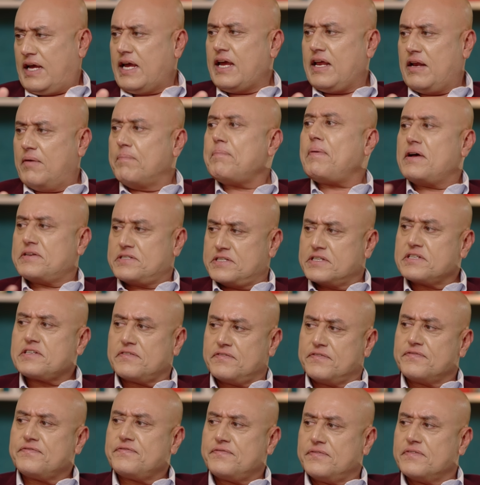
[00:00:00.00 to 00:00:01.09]
in a
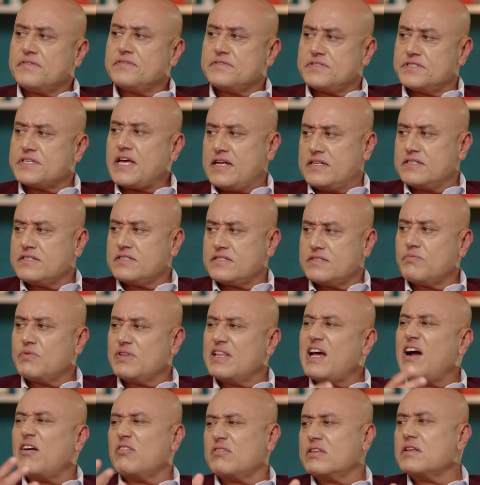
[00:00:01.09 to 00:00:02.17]
positive sense,
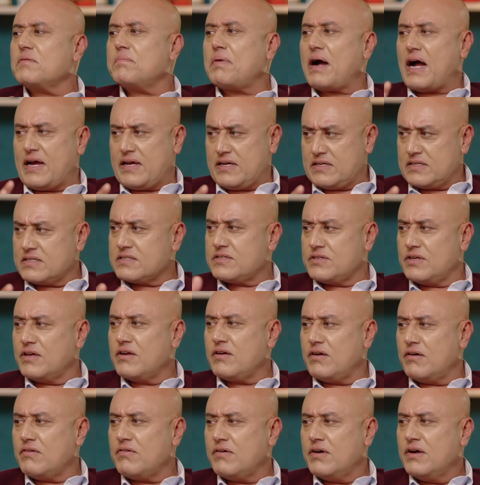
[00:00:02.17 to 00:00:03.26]
without the bias, you
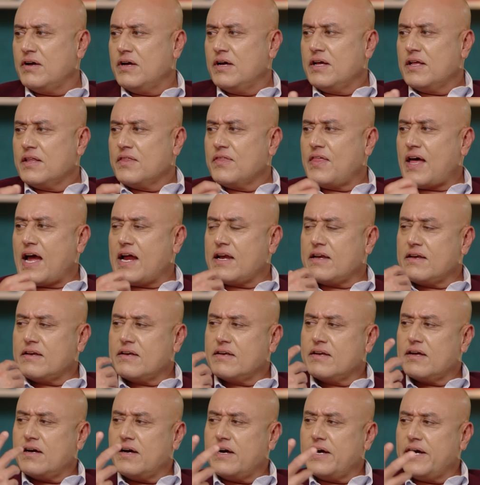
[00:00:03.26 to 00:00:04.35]
know,
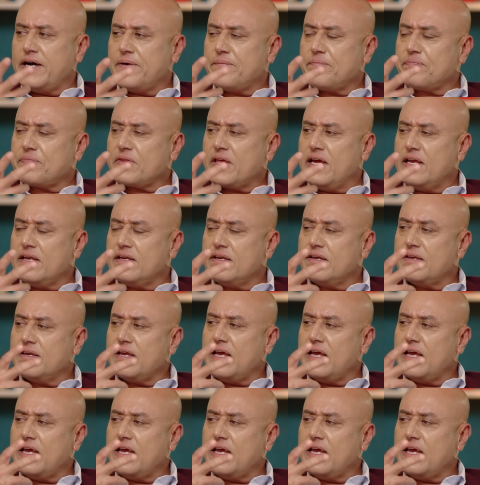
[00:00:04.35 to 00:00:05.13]
that uh, it,